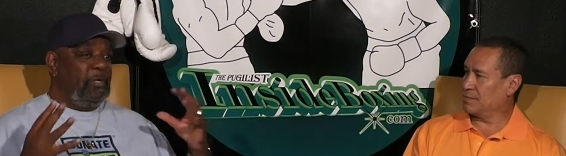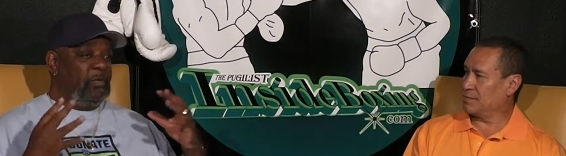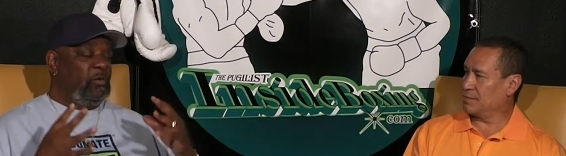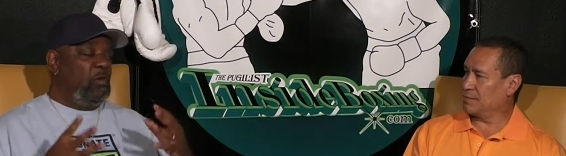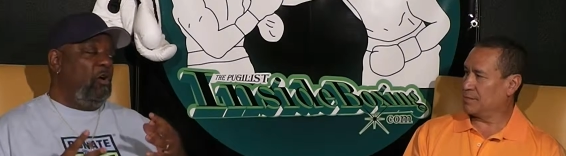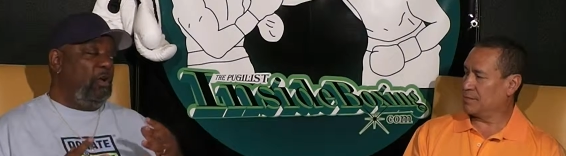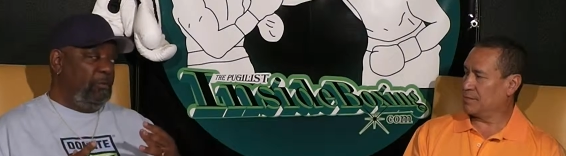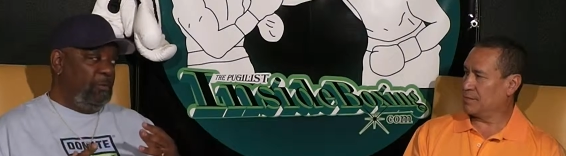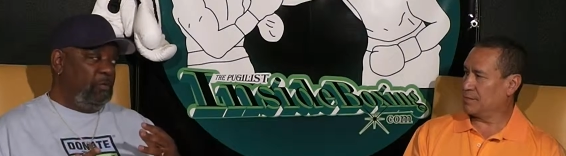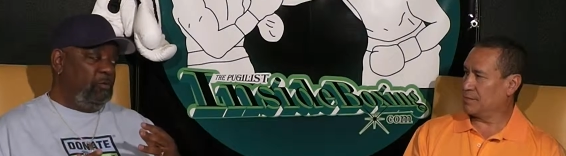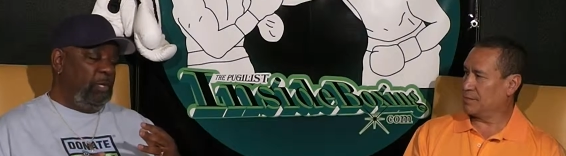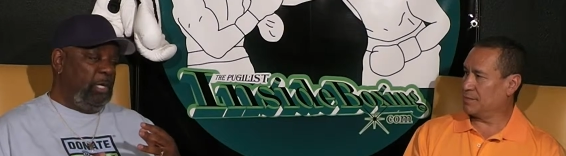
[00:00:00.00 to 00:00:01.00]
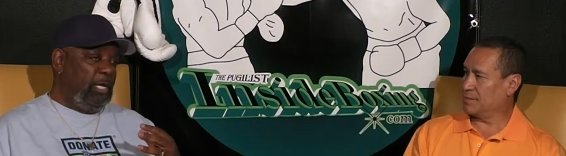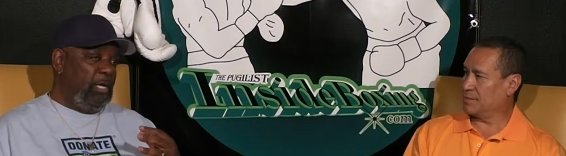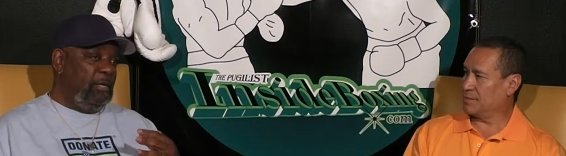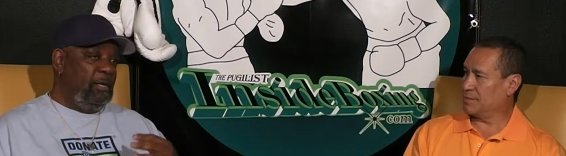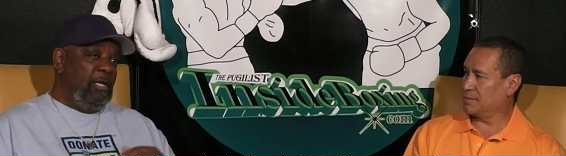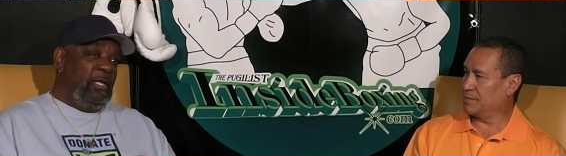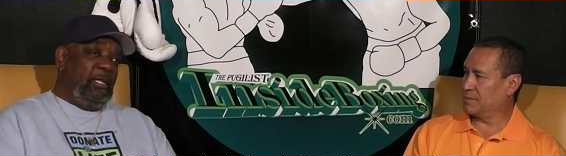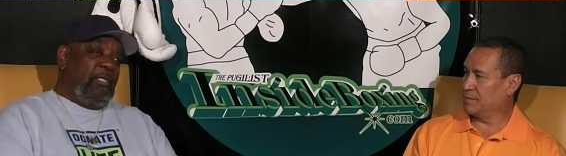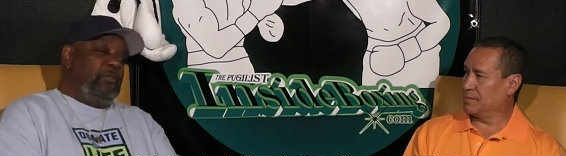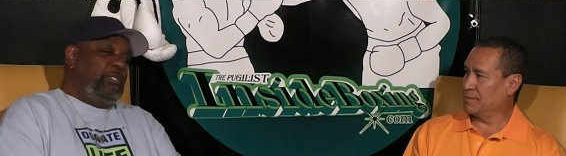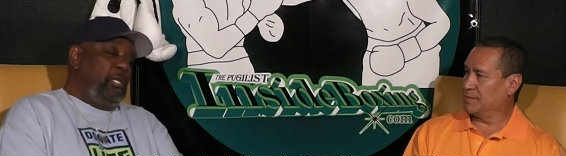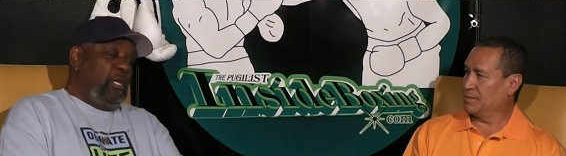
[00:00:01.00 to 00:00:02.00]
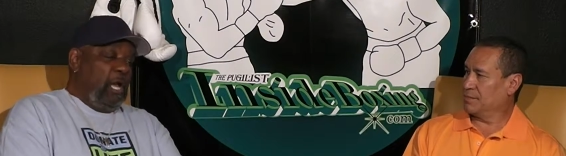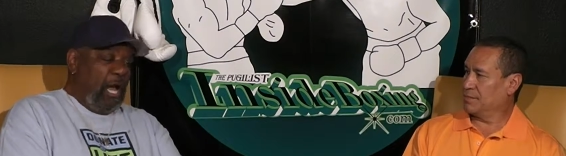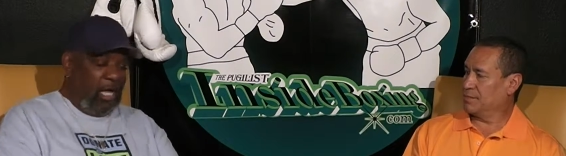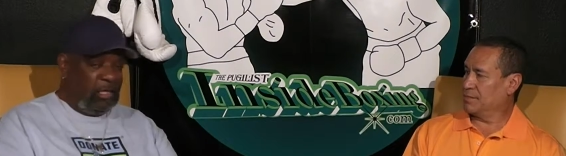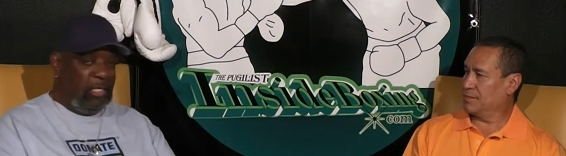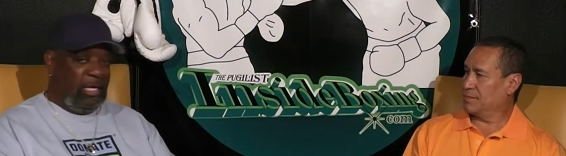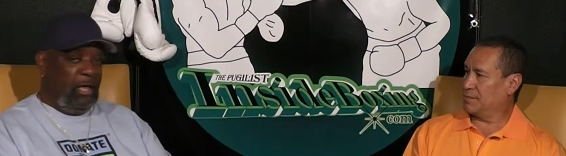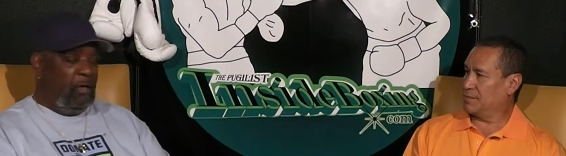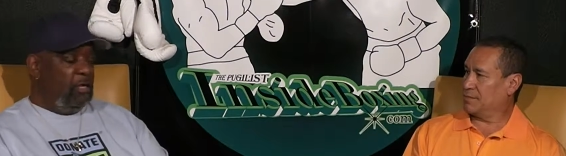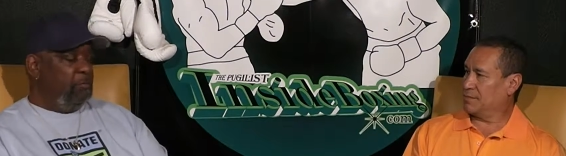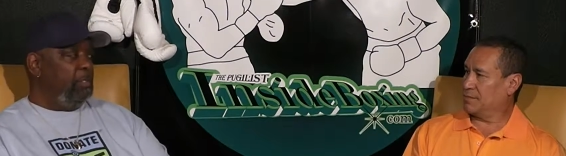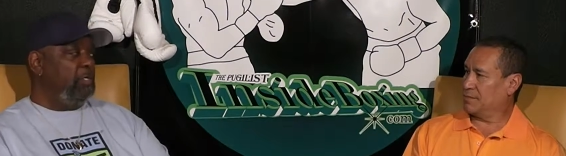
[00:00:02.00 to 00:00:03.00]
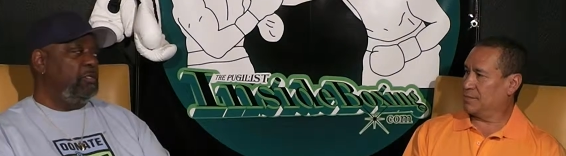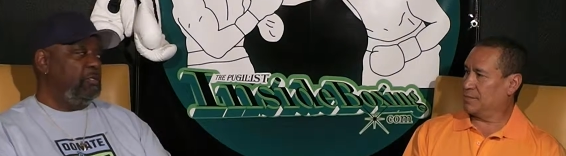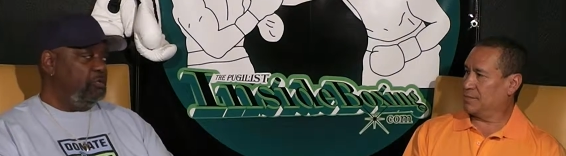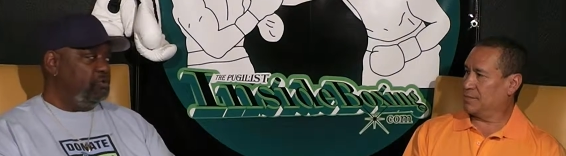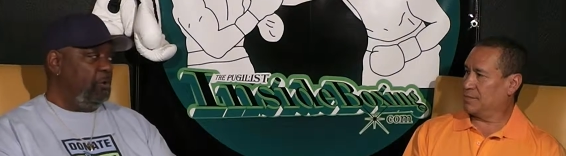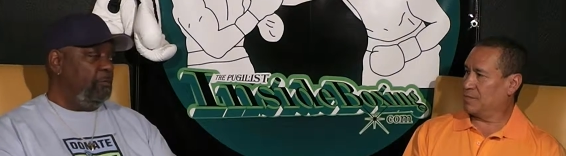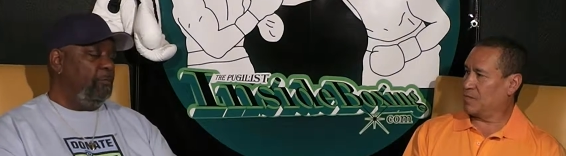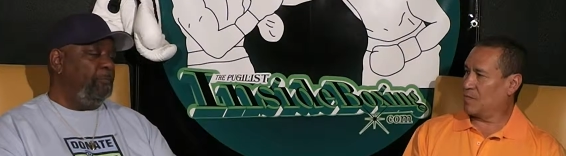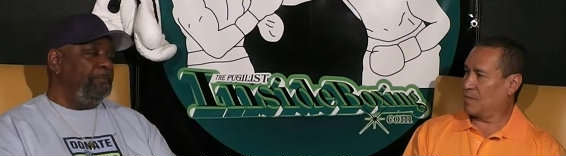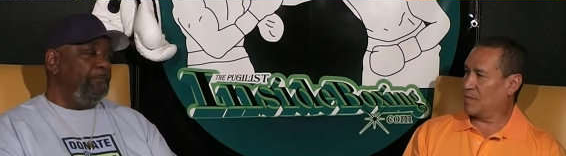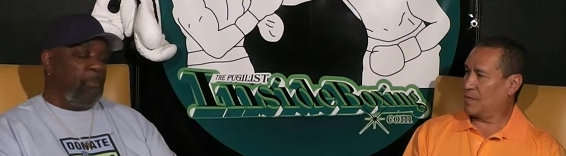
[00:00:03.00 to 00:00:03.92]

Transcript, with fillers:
Speaker 1: this is all coming to a head. Like you said, I think Al Haymon is in trouble.